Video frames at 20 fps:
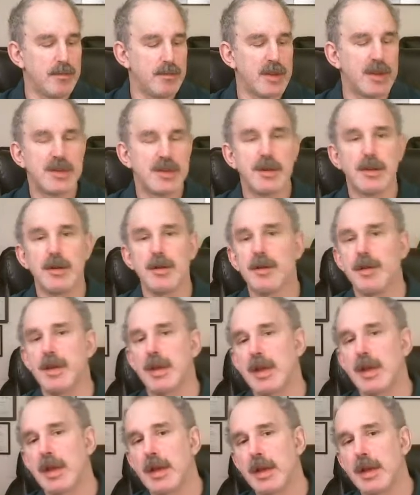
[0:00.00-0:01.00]
disturbed
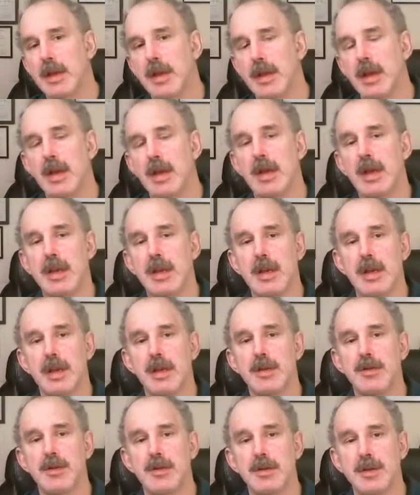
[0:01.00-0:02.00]
thinking, and
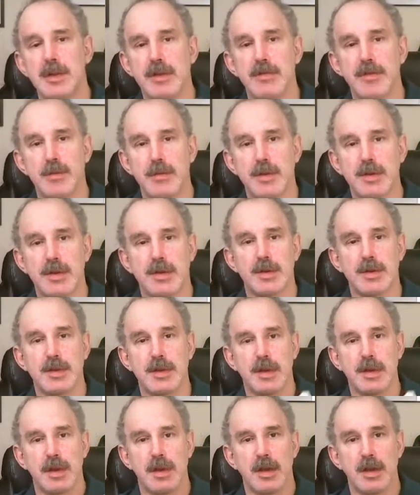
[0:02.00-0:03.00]
intrusive
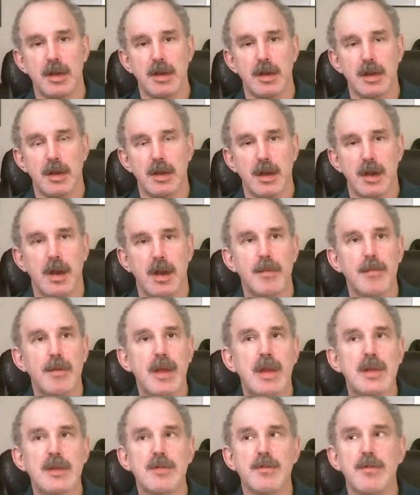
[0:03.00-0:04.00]
images.
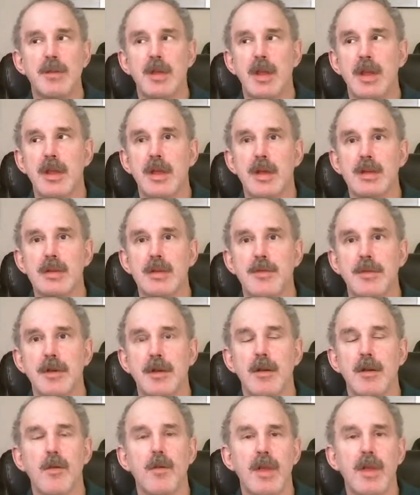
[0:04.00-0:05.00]
That's where they think
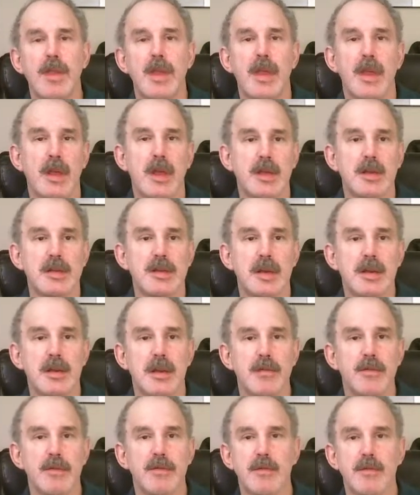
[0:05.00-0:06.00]
something, oh, what the hell is that
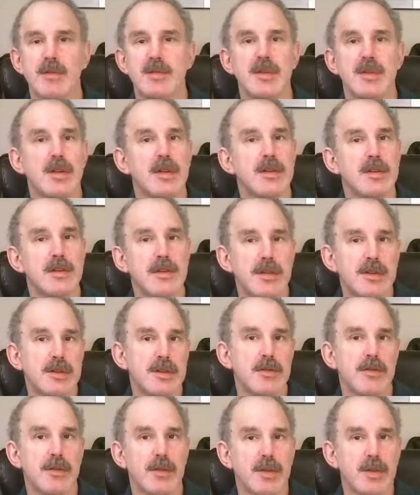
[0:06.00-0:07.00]
coming from? It's not a
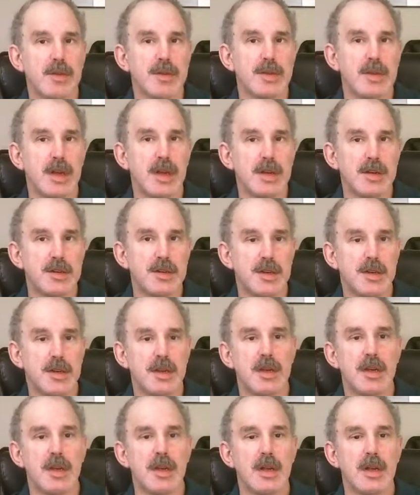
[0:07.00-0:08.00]
delusion or
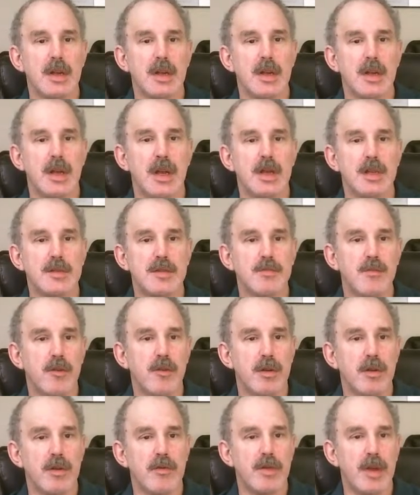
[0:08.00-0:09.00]
hallucination. It's
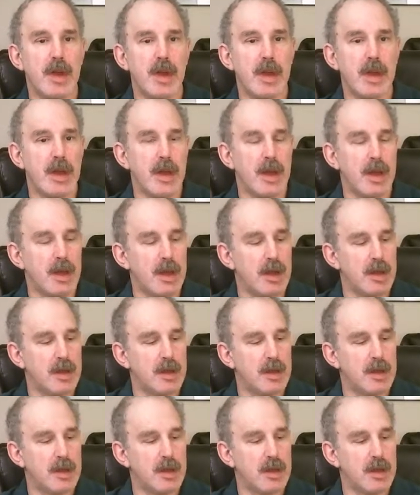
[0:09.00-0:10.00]
more of
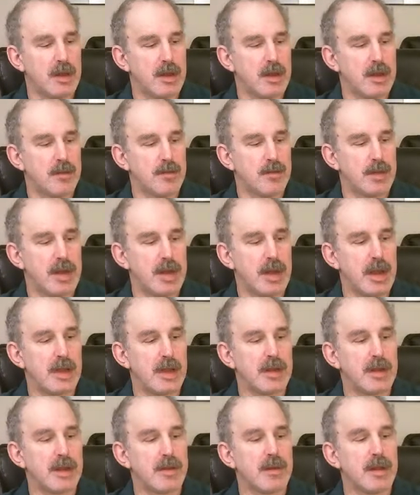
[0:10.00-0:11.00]
a, playing
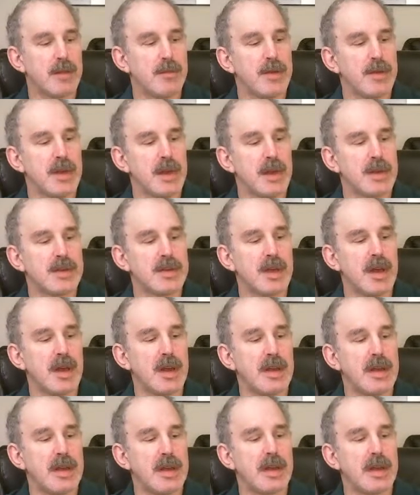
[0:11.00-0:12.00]
out, it could be
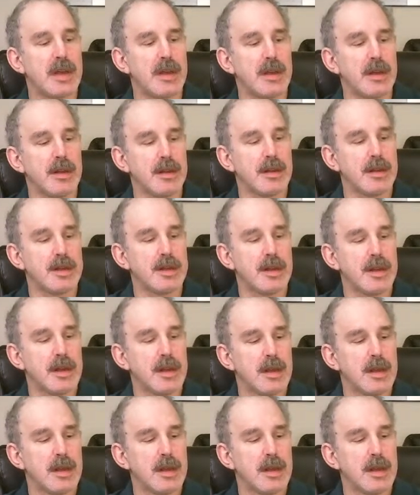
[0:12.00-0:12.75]
anxiety and guilt,